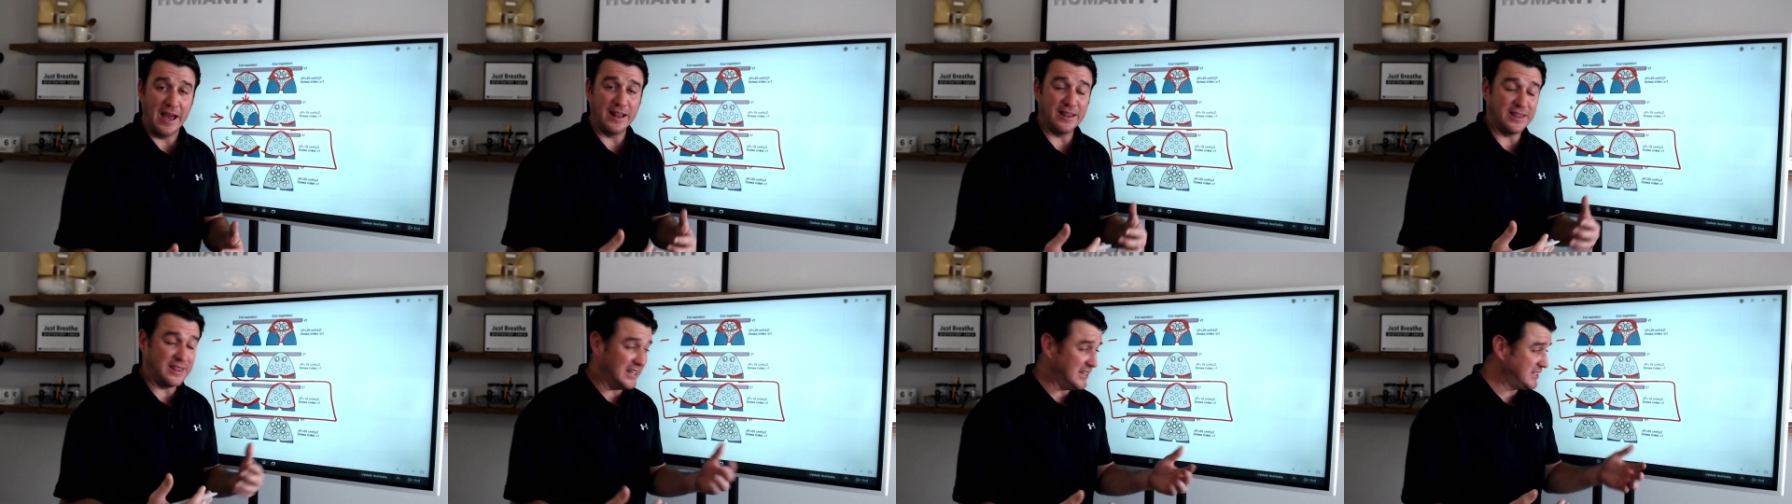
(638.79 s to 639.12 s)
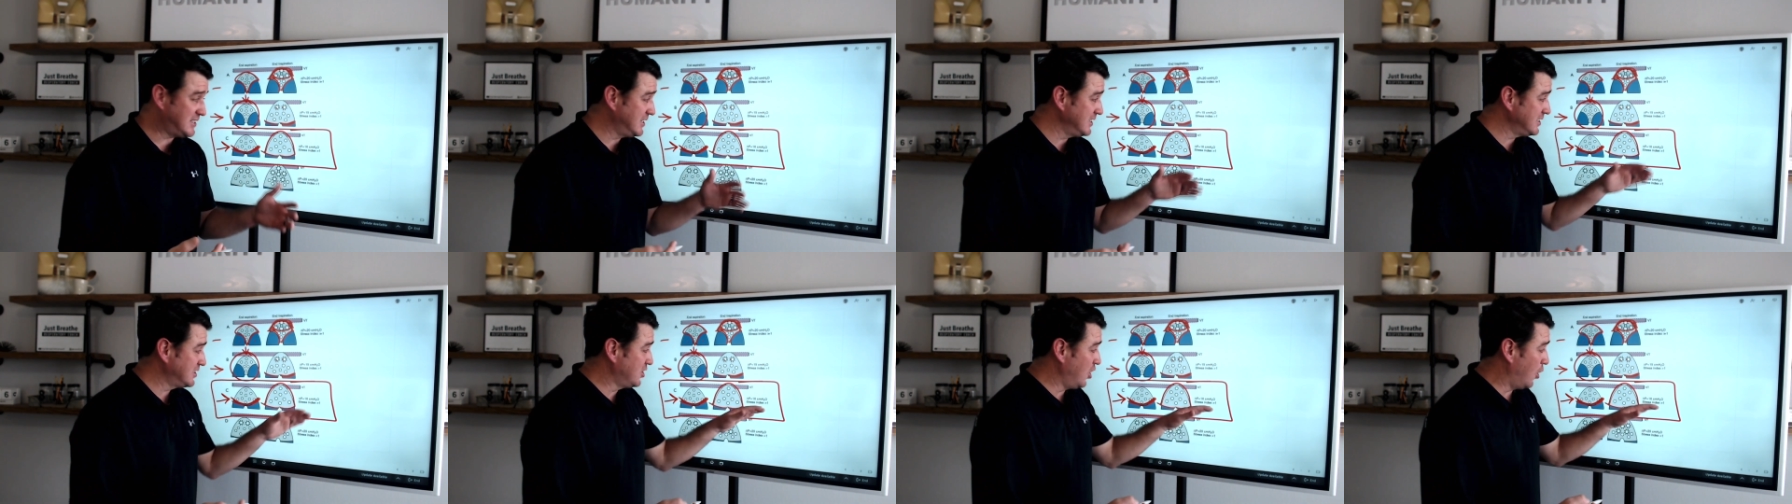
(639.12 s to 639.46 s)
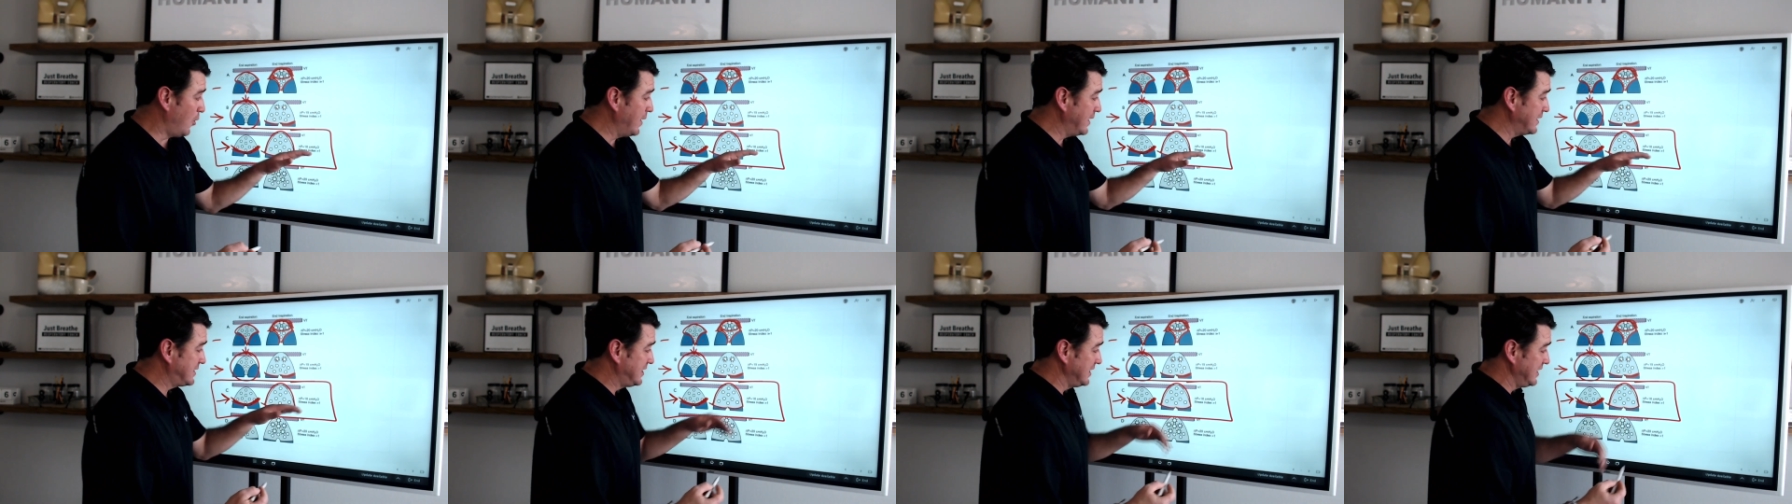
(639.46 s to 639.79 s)
This is
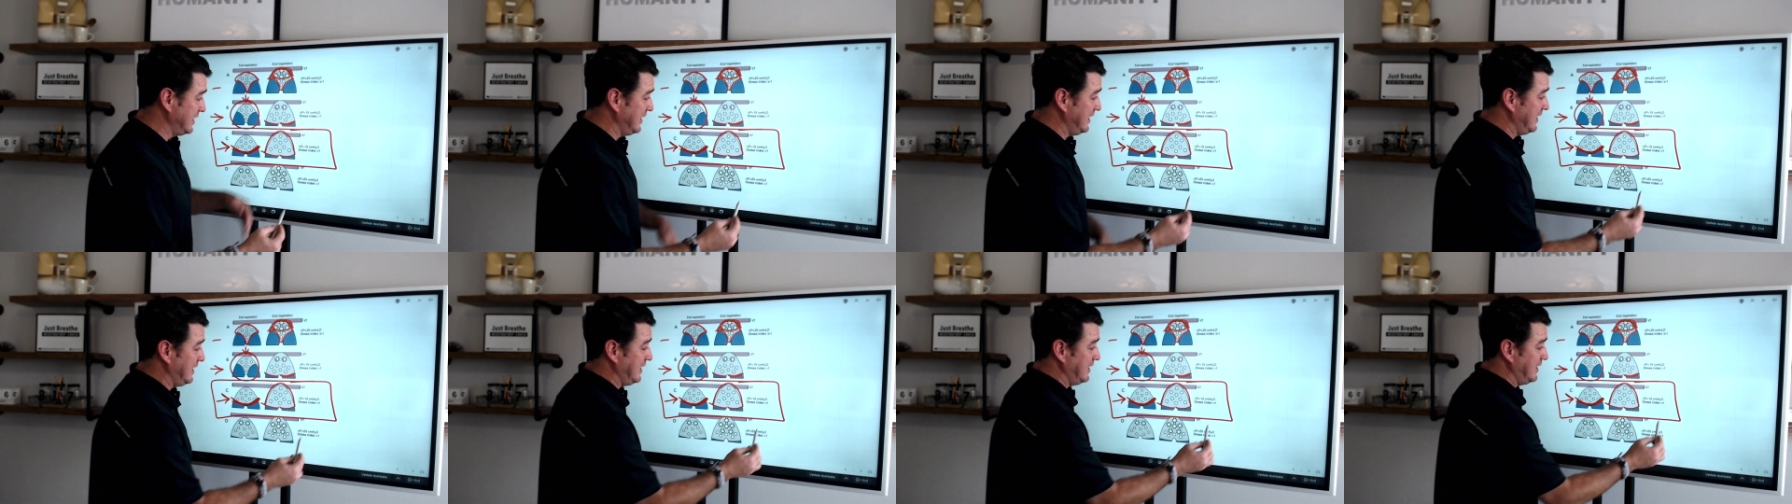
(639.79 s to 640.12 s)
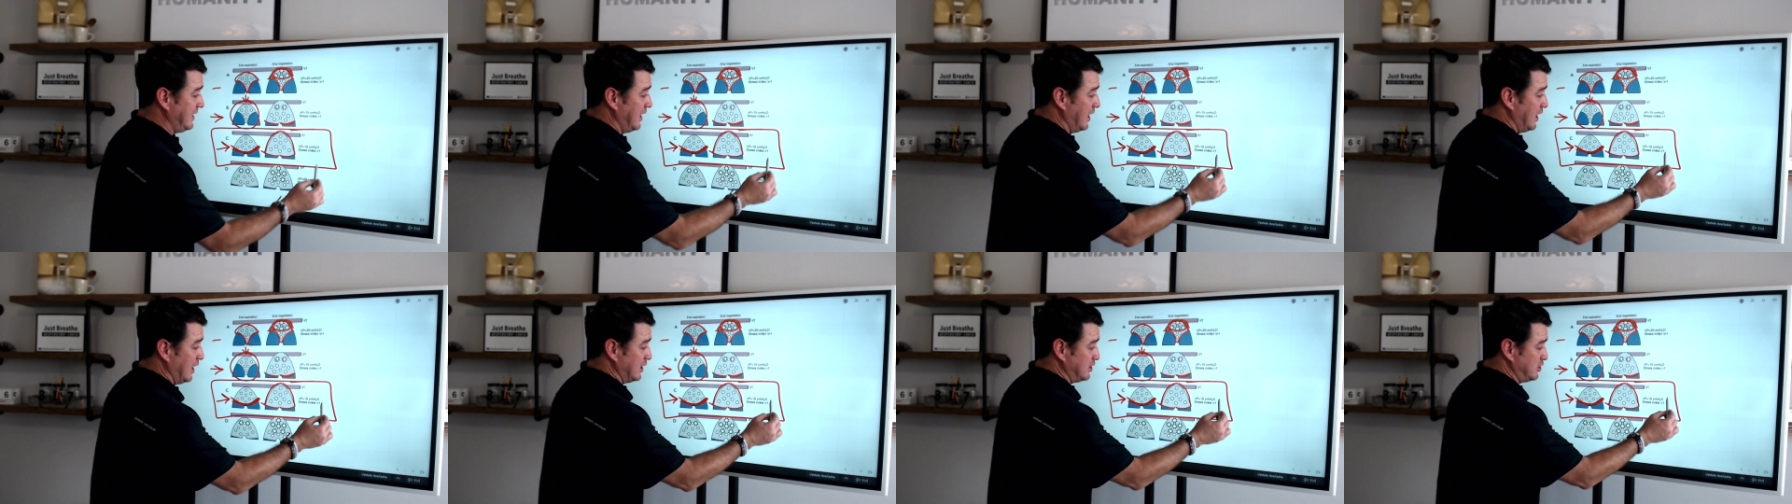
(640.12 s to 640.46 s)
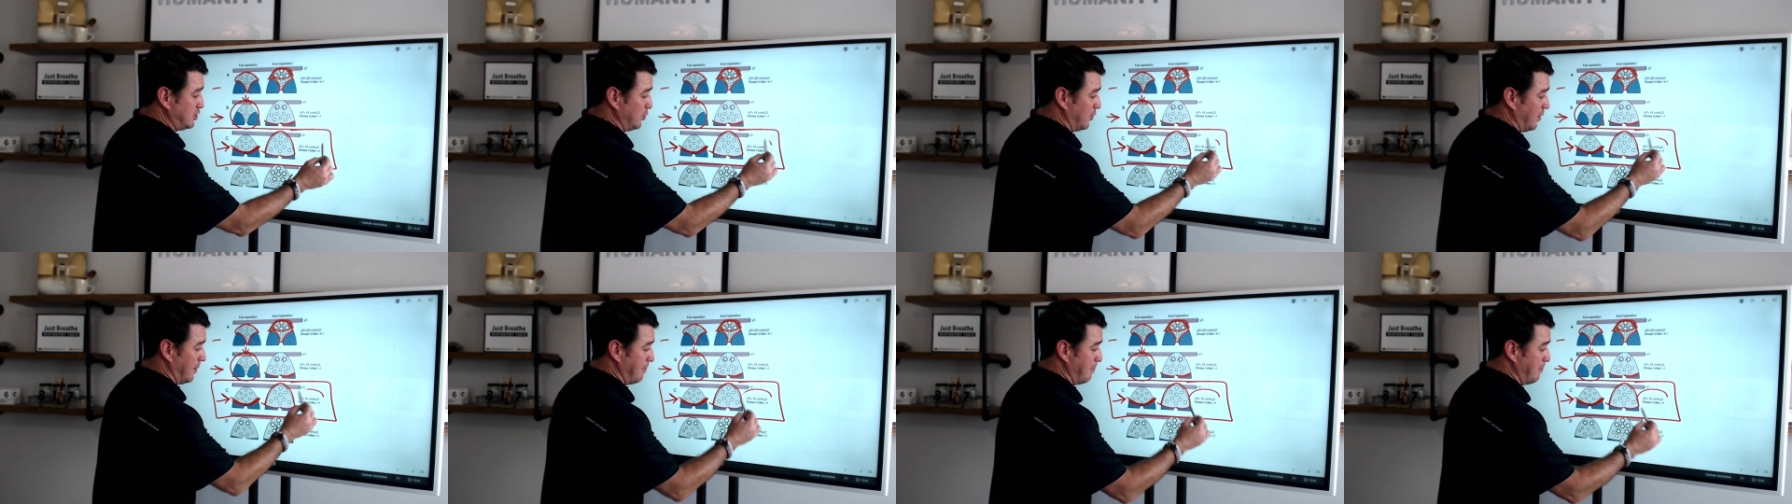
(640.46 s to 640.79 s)
going to lead
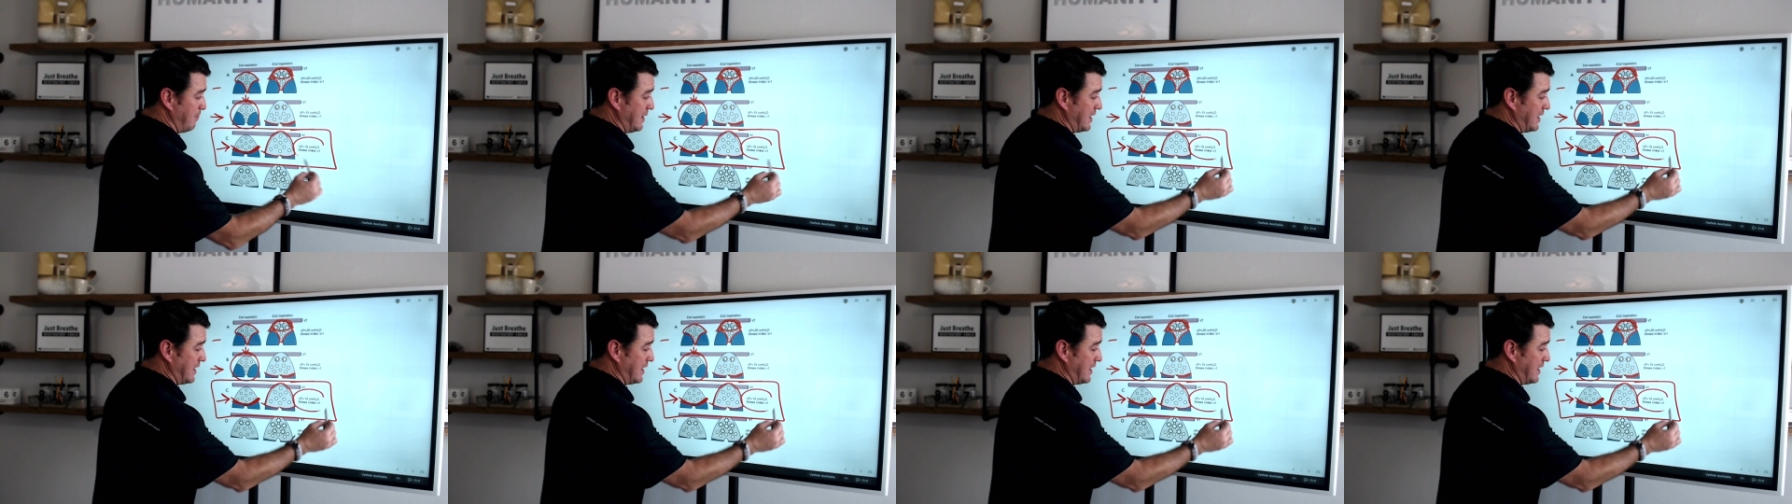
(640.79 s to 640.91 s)
to a